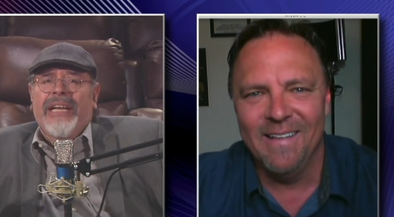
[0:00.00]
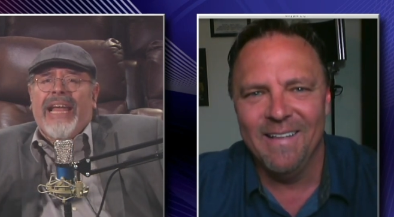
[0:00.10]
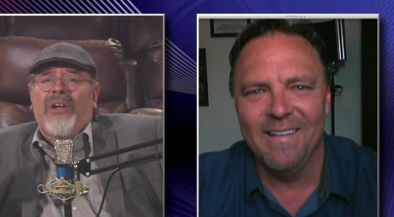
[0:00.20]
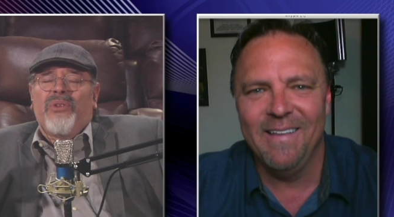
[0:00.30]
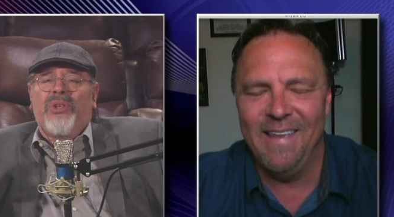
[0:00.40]

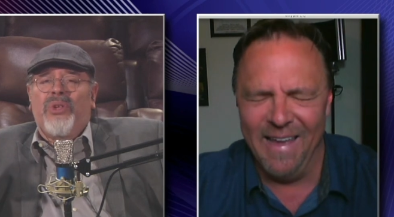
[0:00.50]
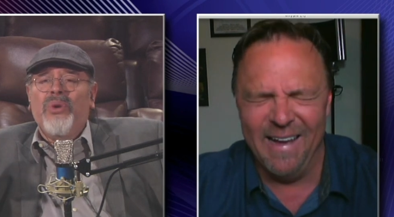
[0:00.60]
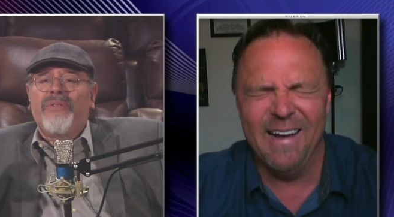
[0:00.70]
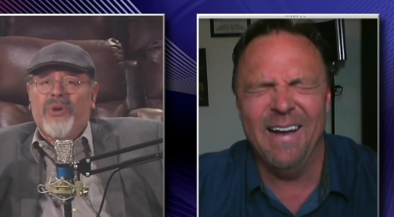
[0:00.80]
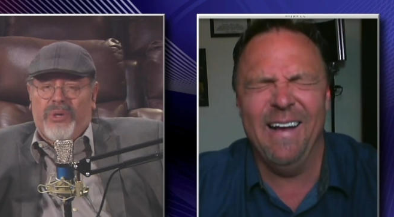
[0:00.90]
Speaker 1: Now, you,
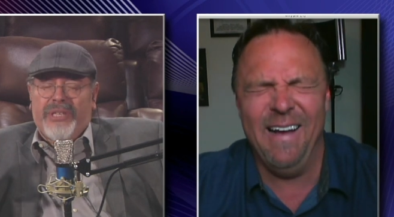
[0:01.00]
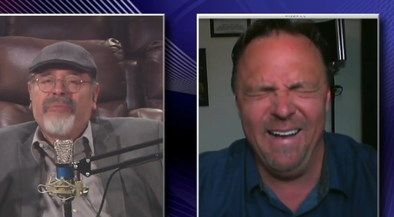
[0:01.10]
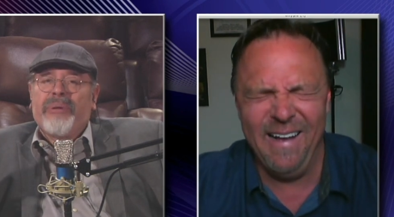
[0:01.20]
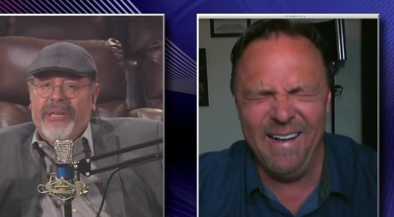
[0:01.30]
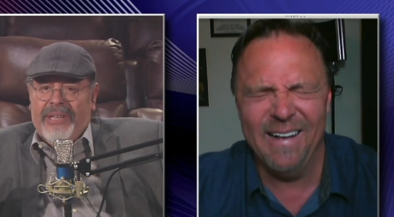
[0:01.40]
of course,
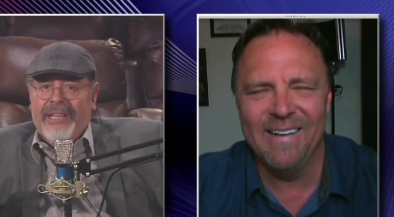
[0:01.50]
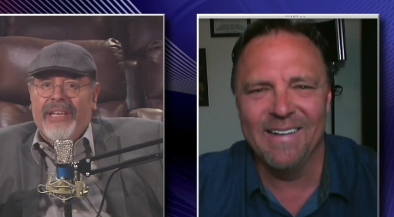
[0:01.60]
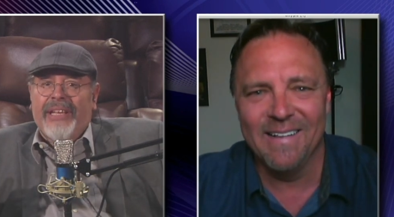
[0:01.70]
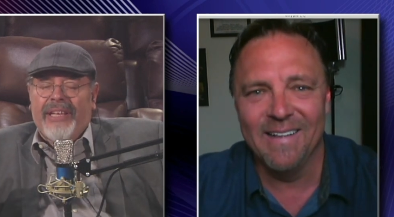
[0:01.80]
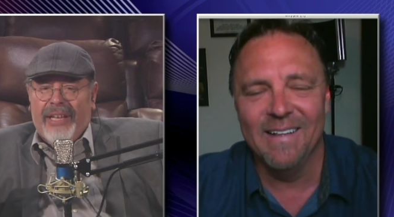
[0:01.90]
have
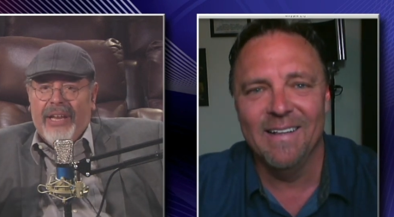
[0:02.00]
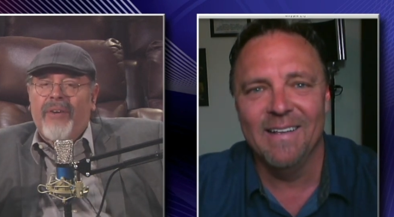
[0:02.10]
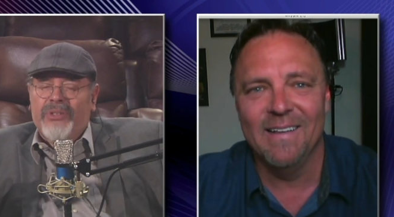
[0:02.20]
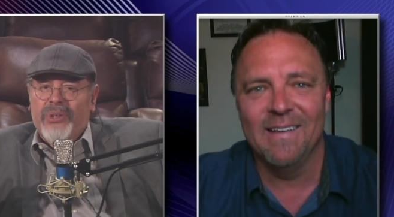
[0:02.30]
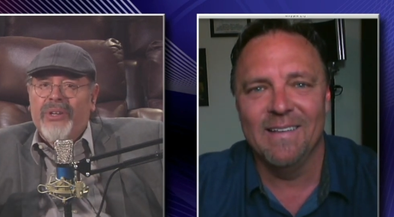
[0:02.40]
been
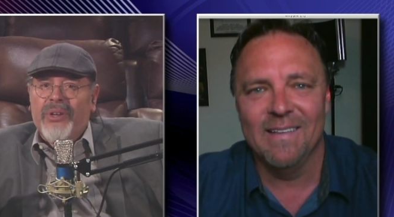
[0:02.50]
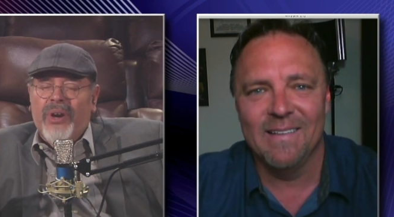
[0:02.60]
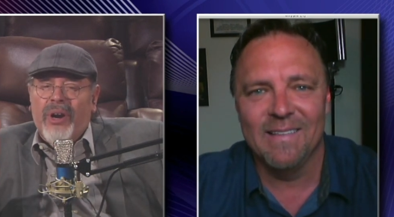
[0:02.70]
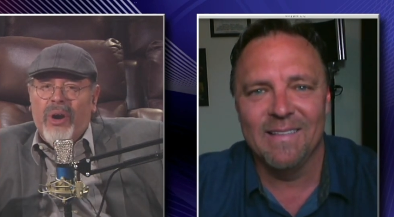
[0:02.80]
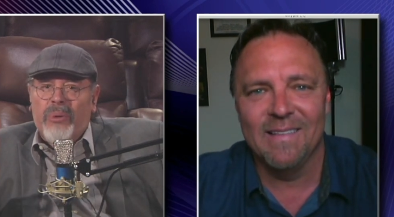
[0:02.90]
also, you know,
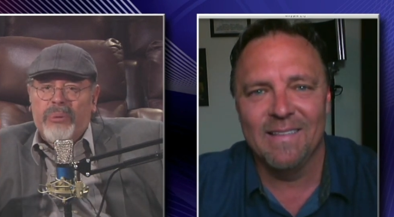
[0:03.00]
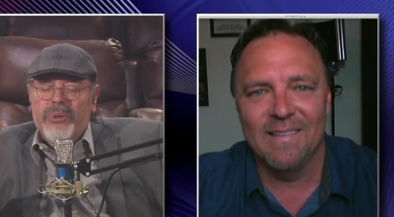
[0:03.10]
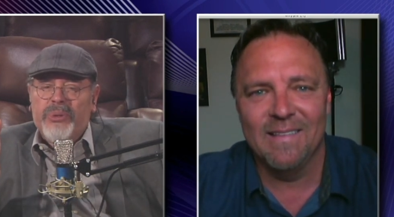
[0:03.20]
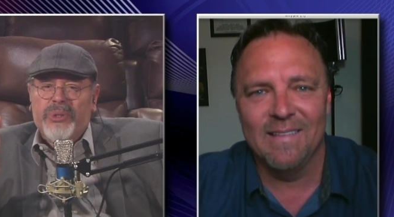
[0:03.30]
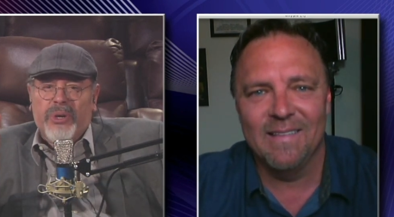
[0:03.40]
our
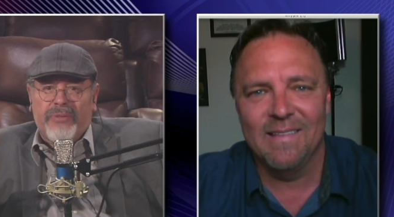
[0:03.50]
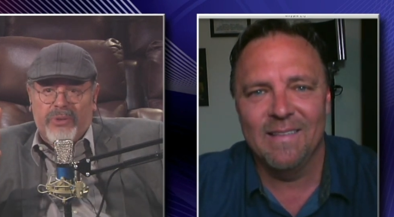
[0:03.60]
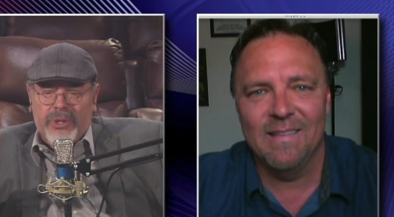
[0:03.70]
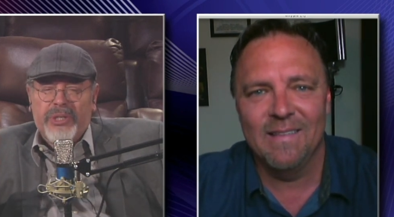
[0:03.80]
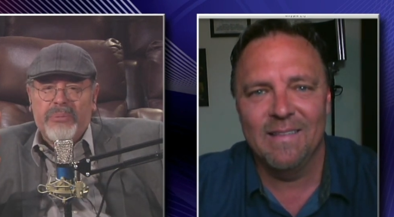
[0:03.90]
producer of
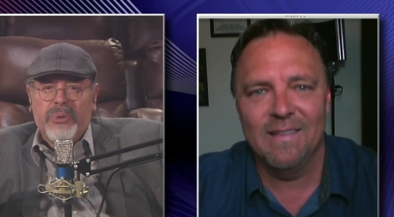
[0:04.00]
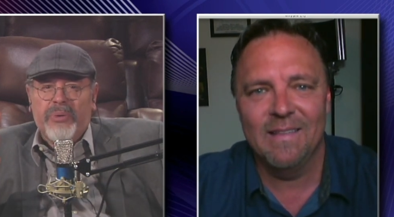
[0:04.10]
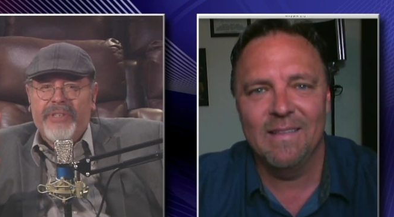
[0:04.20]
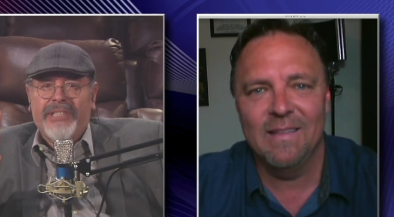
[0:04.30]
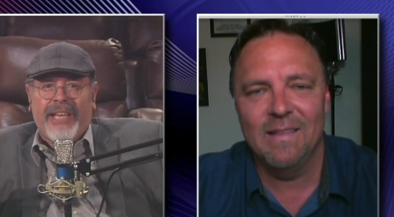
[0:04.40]
Christian
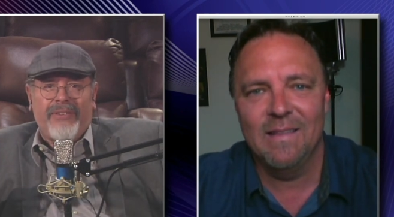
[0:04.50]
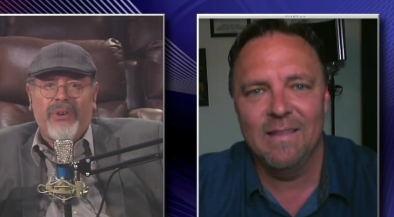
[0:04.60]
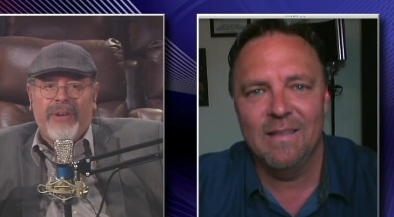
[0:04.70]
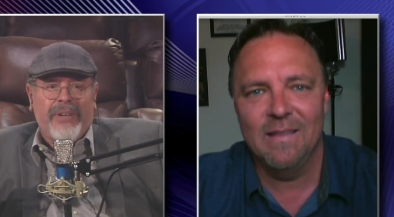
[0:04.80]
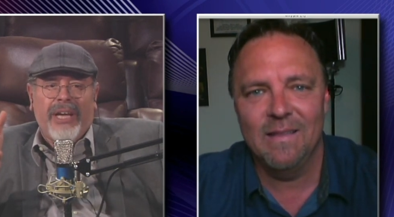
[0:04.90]
movies. I
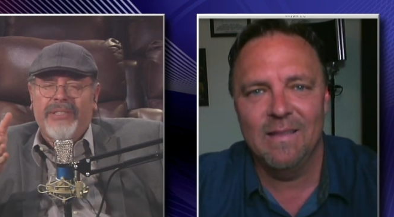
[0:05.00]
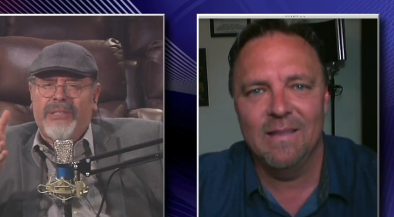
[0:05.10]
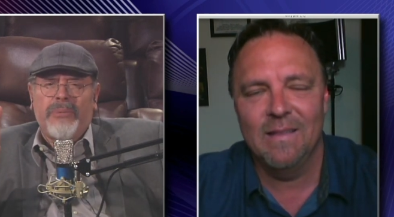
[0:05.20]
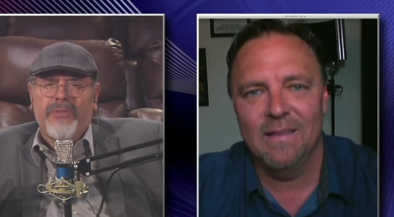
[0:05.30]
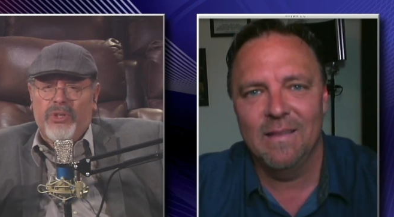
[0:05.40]
know I've got
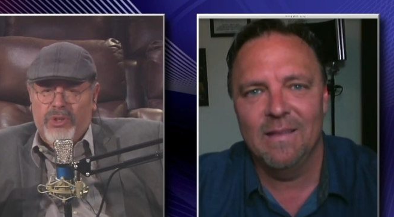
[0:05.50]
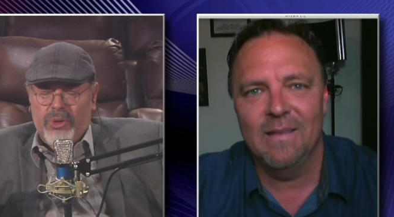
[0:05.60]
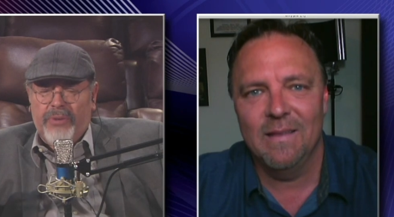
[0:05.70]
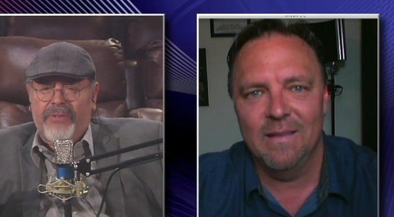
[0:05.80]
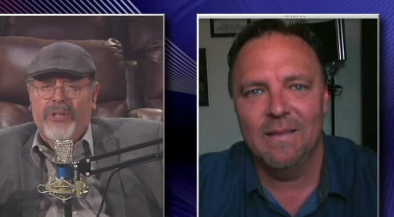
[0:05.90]
some of your
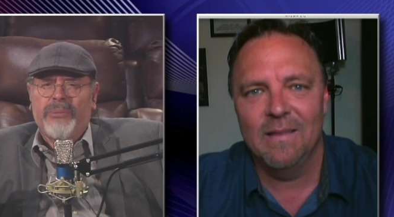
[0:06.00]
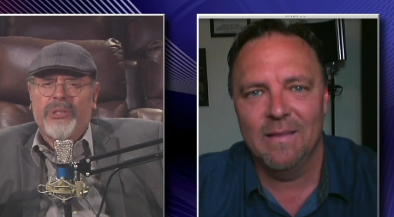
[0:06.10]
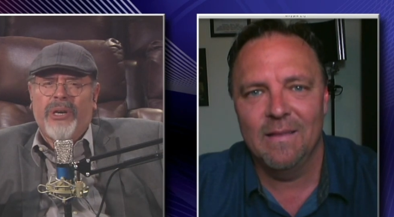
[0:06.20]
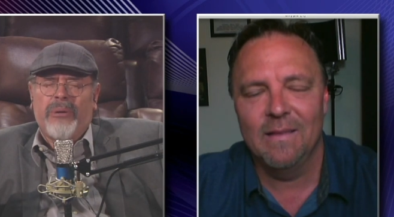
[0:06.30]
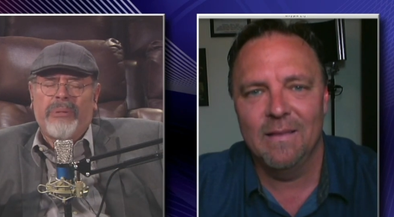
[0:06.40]
short films
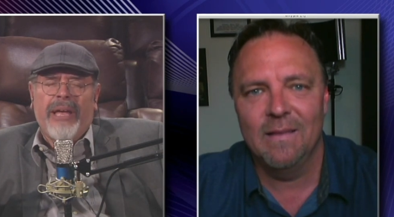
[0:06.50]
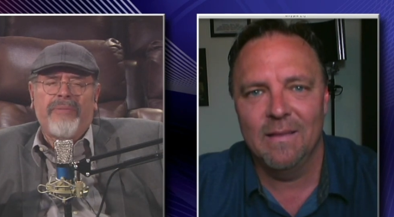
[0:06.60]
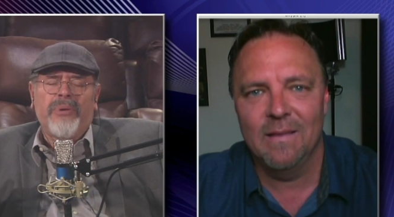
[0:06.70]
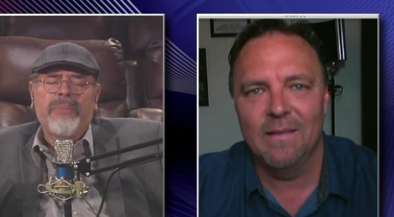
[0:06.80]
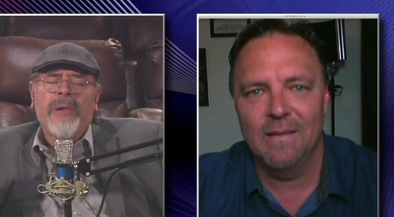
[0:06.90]
on our
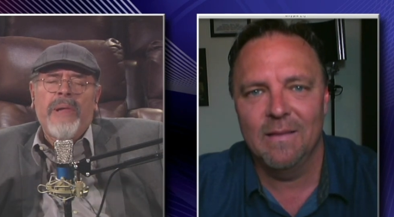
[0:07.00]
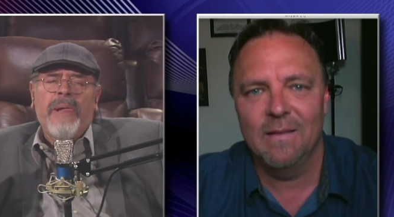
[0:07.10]
platform,